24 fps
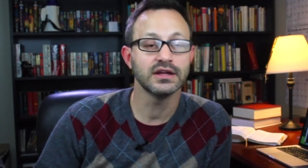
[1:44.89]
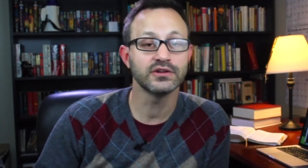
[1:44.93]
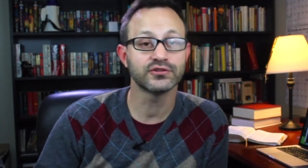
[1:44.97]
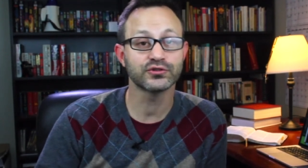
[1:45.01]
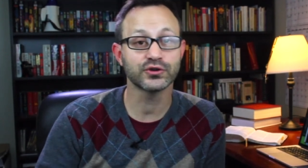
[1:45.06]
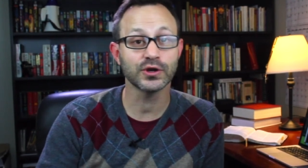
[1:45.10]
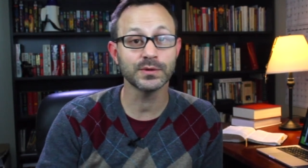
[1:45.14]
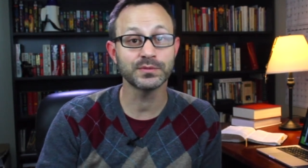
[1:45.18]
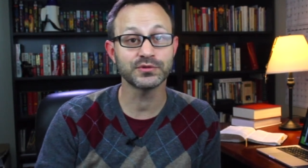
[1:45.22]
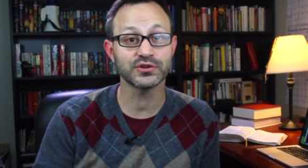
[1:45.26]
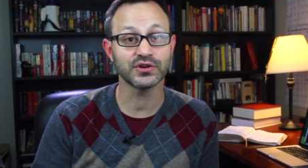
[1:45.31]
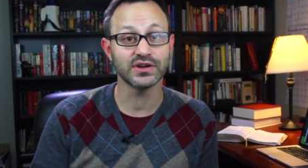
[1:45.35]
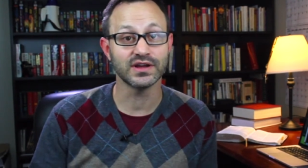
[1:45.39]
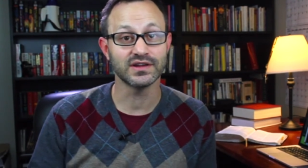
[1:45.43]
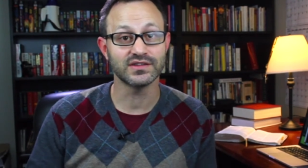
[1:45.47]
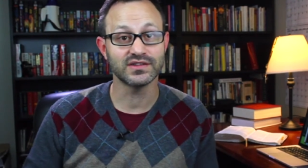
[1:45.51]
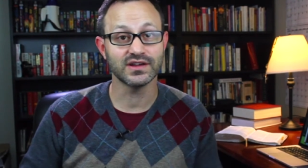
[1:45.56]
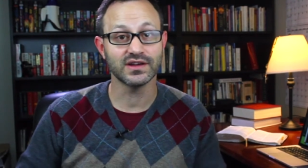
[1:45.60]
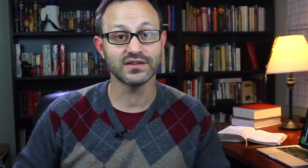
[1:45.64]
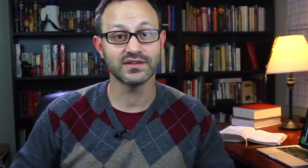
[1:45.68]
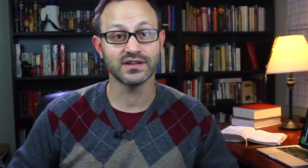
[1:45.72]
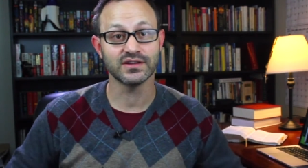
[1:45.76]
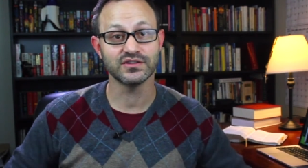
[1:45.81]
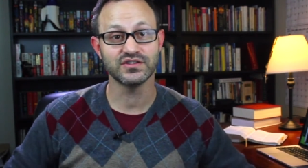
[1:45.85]
In scripture, it
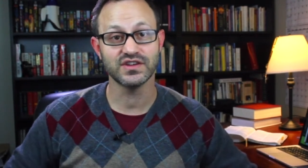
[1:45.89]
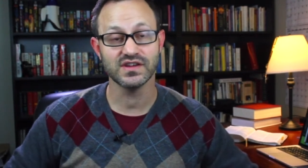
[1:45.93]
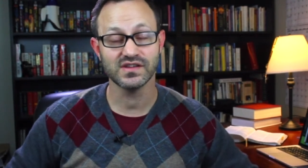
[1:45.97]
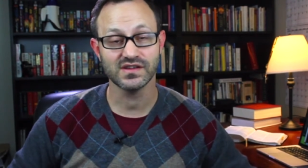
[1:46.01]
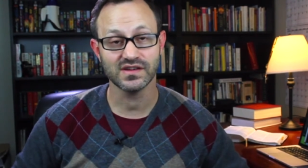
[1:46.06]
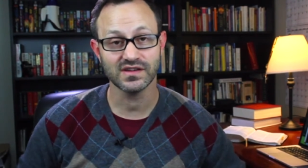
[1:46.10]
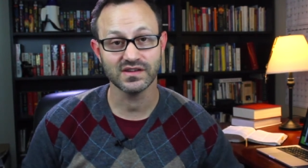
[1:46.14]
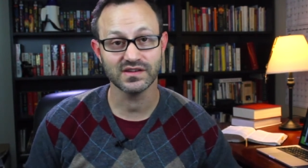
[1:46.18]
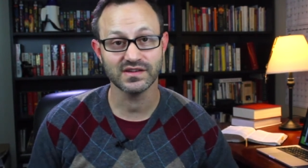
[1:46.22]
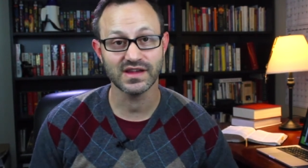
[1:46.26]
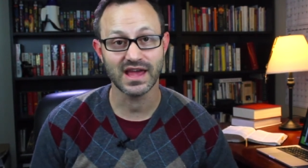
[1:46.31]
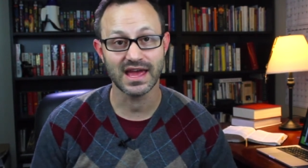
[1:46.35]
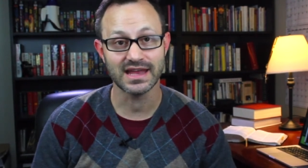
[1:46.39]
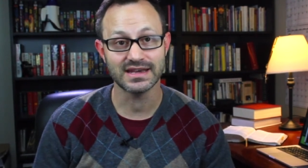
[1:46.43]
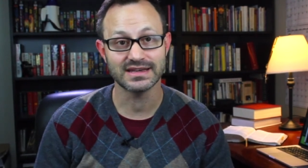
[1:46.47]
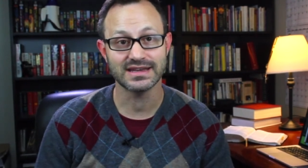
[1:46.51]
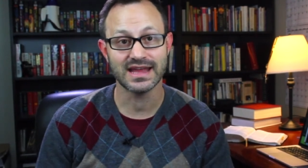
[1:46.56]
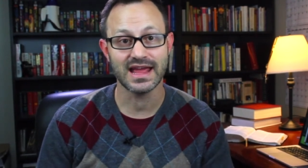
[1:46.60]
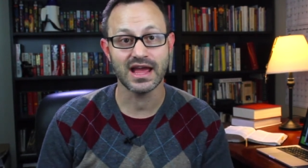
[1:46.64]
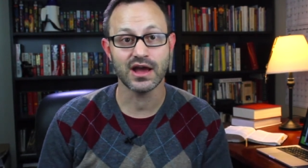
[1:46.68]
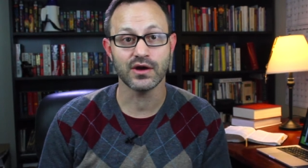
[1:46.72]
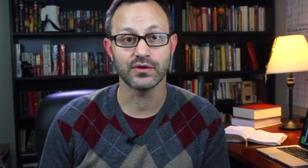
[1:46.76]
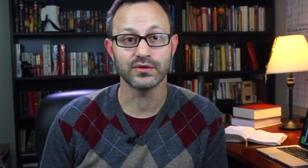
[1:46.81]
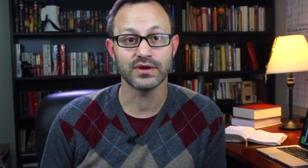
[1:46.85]
says that Jesus sat
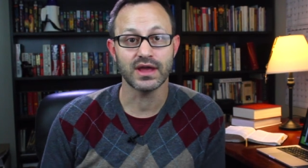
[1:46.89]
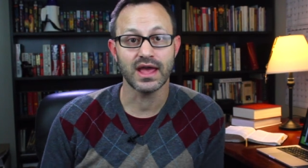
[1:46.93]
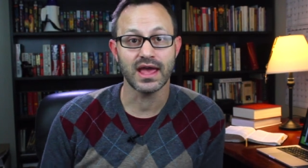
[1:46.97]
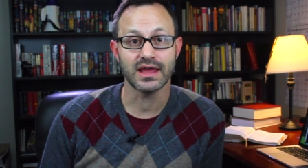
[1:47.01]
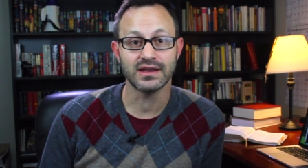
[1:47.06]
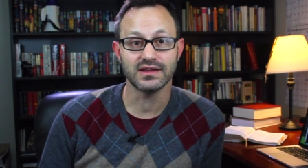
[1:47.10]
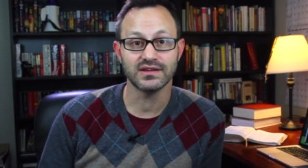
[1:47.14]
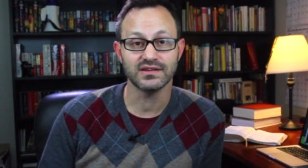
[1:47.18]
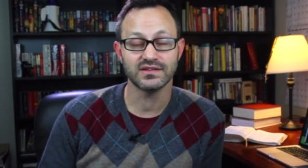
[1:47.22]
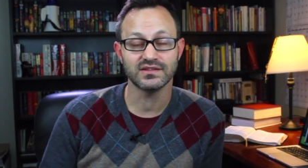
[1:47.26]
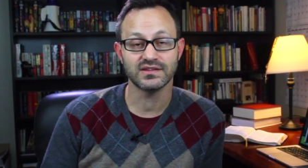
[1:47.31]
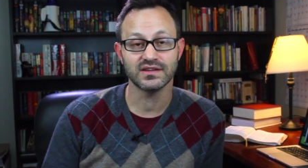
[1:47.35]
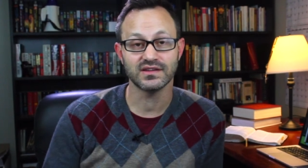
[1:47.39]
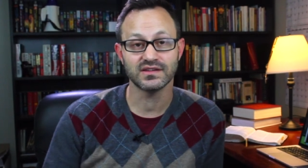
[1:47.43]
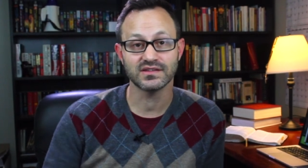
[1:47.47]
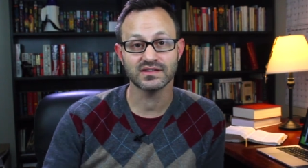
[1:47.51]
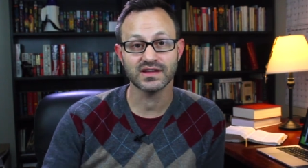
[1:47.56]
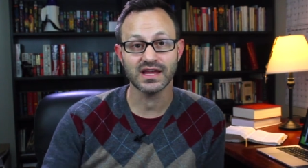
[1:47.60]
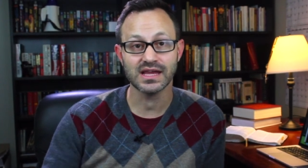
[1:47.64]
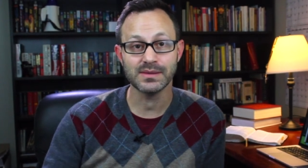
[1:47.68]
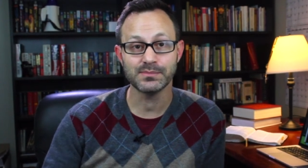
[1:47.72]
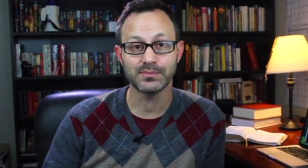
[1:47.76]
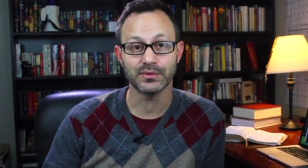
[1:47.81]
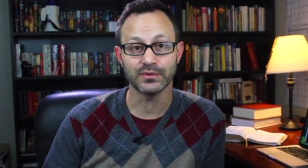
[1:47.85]
down and his
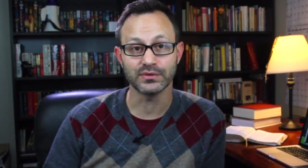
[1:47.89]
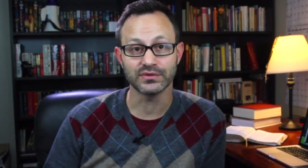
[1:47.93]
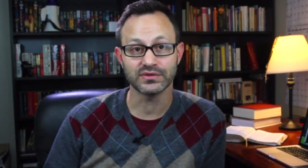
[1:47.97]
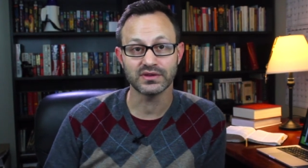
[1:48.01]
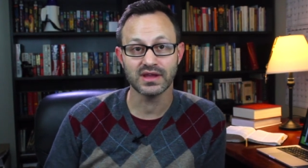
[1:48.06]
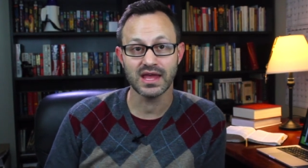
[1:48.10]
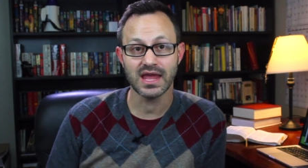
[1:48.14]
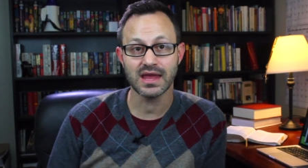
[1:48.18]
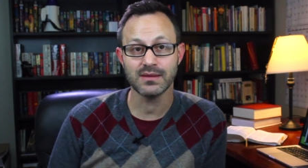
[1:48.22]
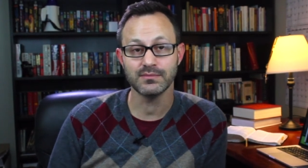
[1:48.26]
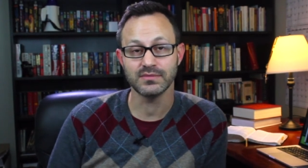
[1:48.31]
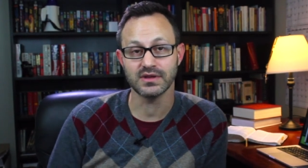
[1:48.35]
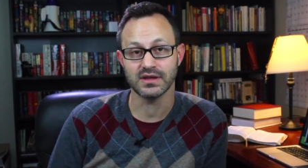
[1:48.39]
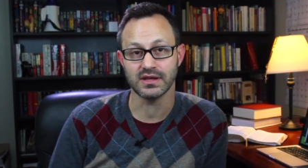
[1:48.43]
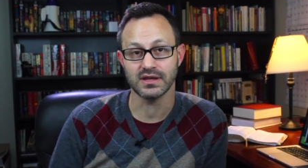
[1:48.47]
disciples came to